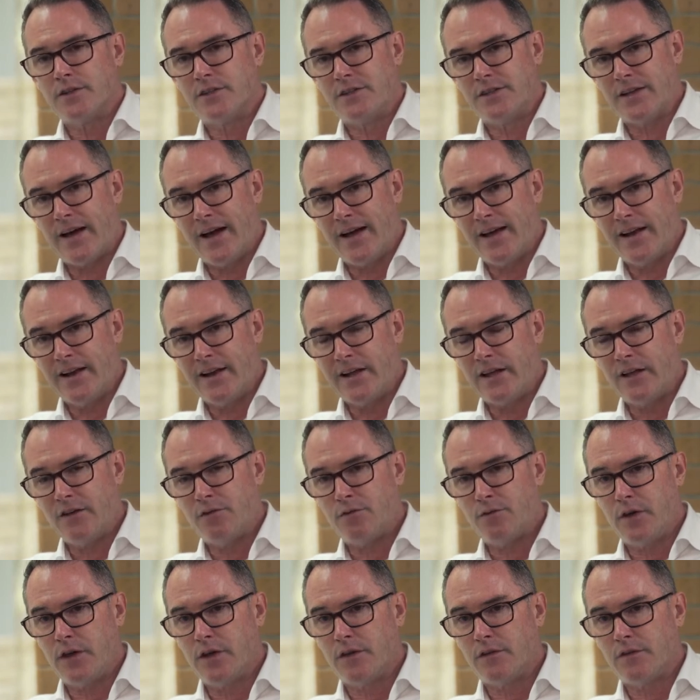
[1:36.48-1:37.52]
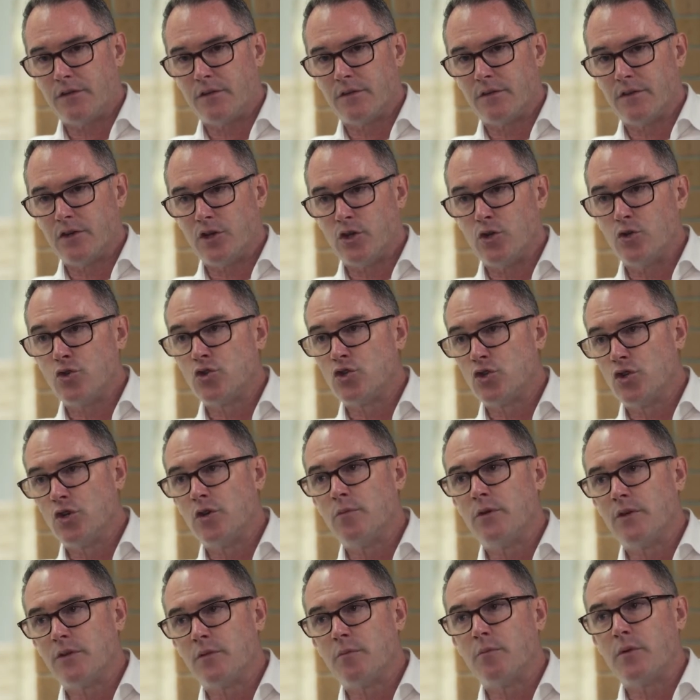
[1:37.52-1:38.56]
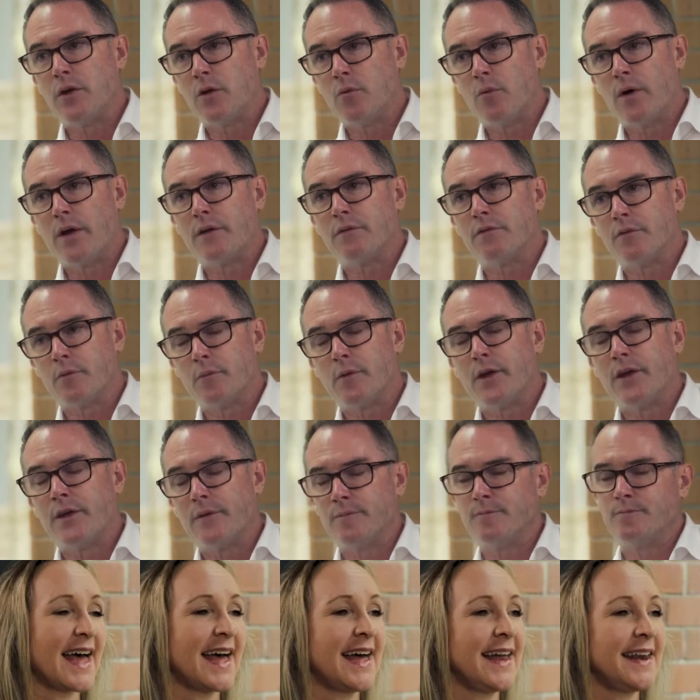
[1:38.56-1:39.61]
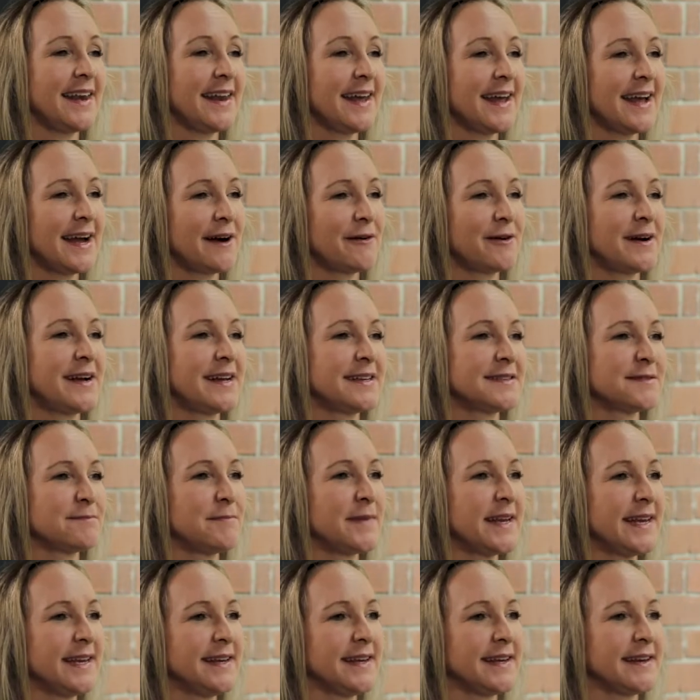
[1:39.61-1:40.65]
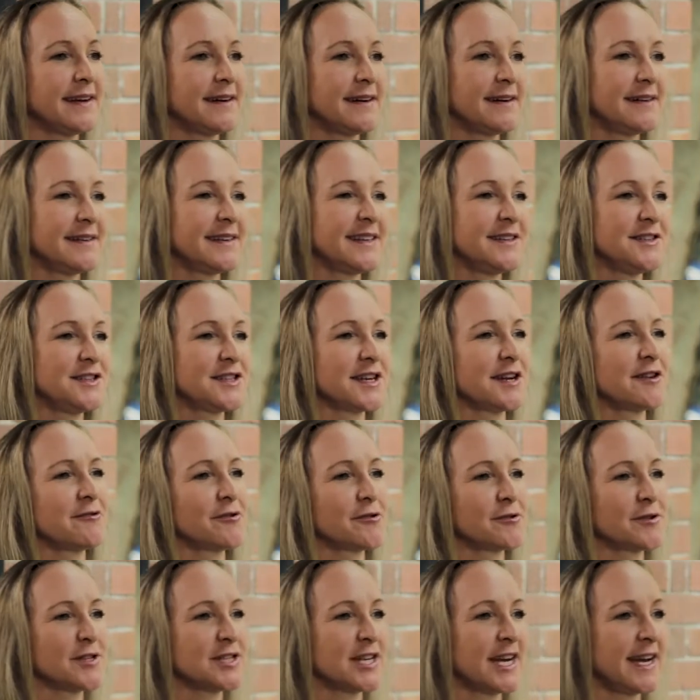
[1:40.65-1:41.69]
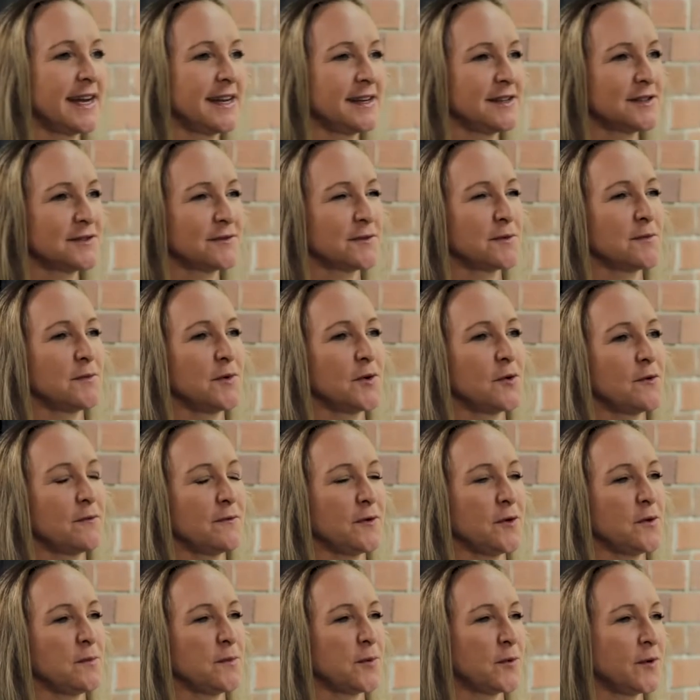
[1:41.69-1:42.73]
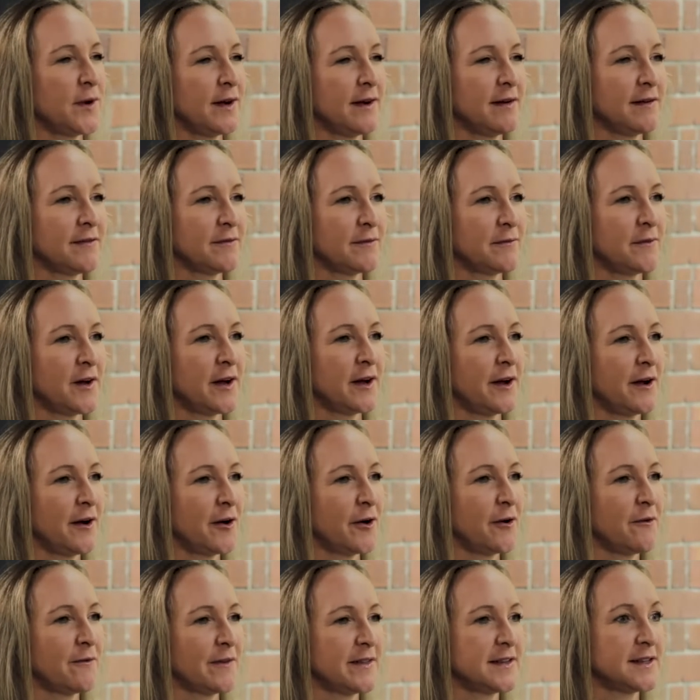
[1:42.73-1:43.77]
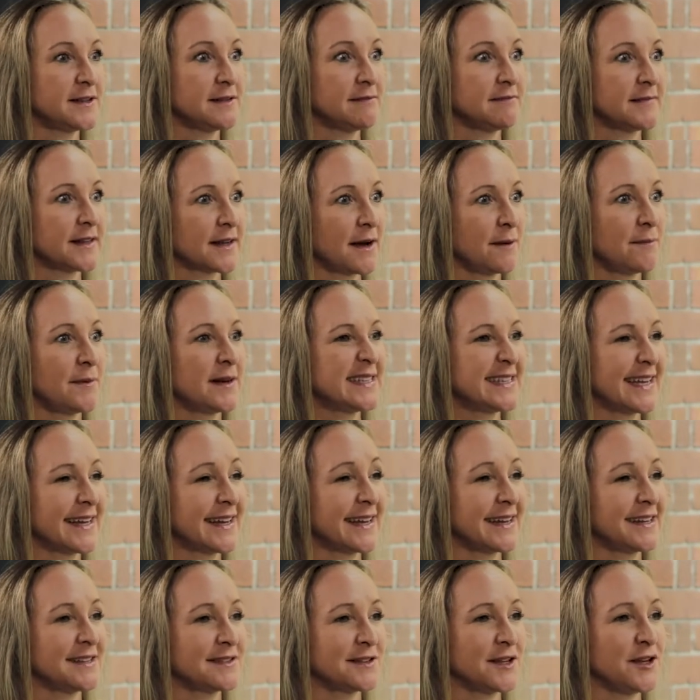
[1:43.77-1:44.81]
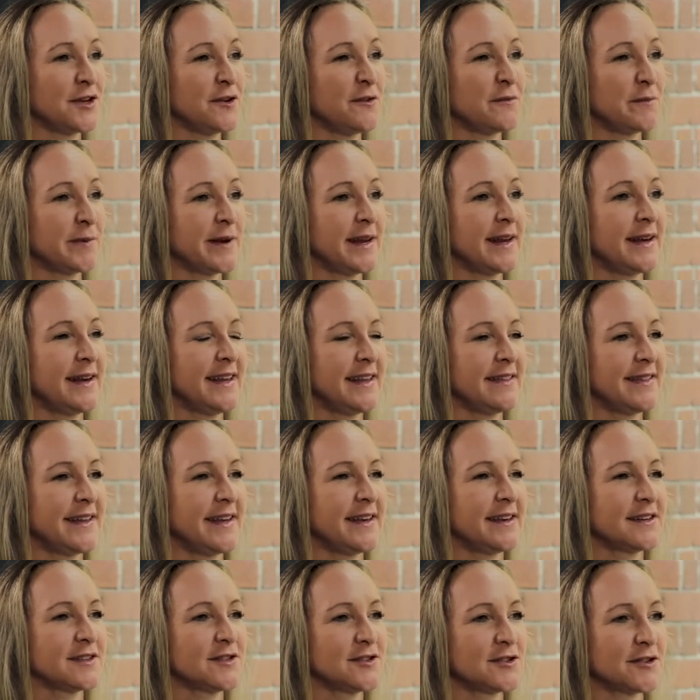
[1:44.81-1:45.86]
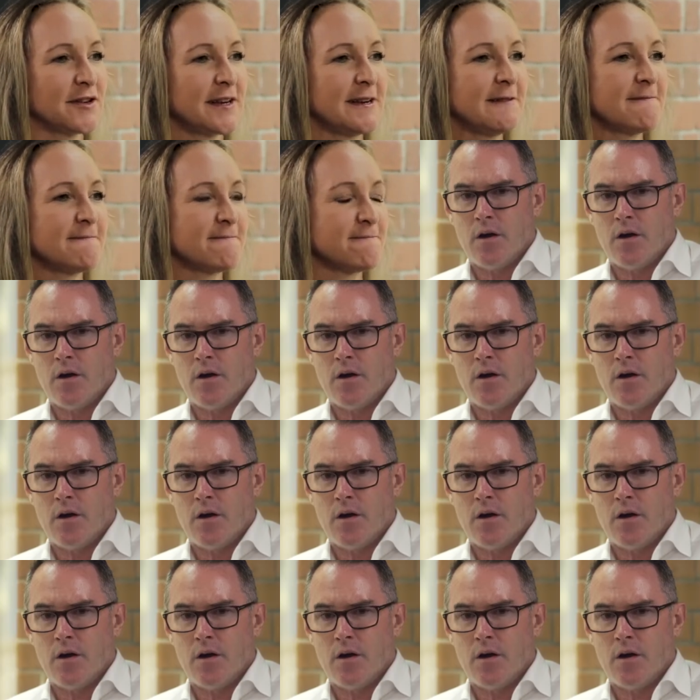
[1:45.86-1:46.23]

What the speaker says: daily fix YouTube is a big one for me. And how has media in general changed from your viewpoint over the couple of decades that you've been in the industry?